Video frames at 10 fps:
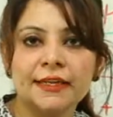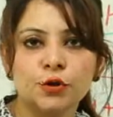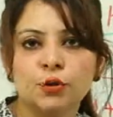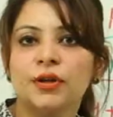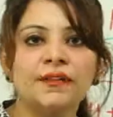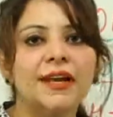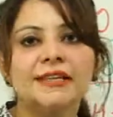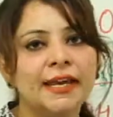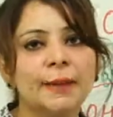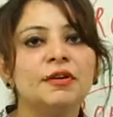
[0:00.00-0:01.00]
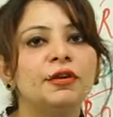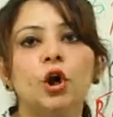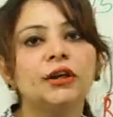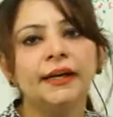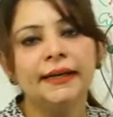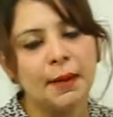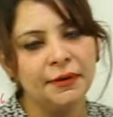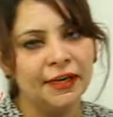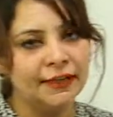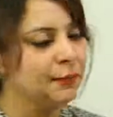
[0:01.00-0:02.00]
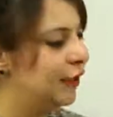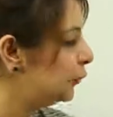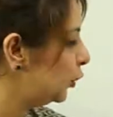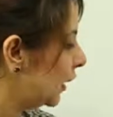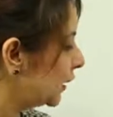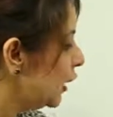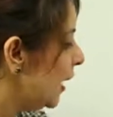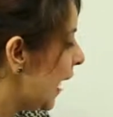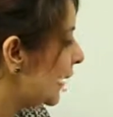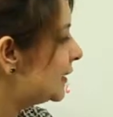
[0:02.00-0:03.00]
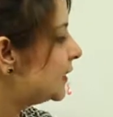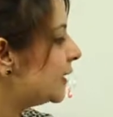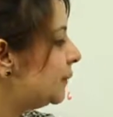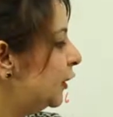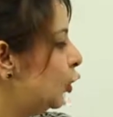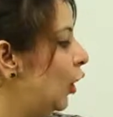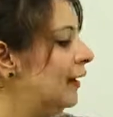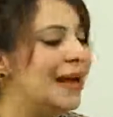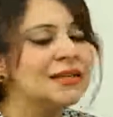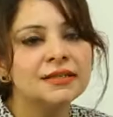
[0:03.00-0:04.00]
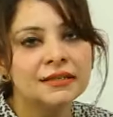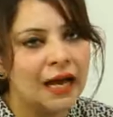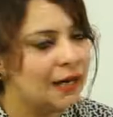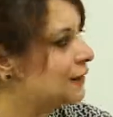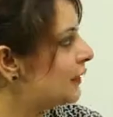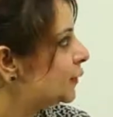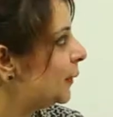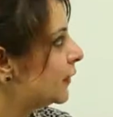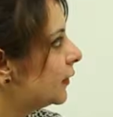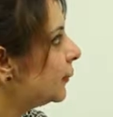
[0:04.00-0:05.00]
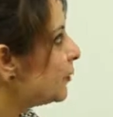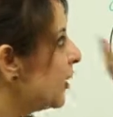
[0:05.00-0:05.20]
and SO2. They will escape, they will not contaminate the main product. And this is something called as Darzin's method.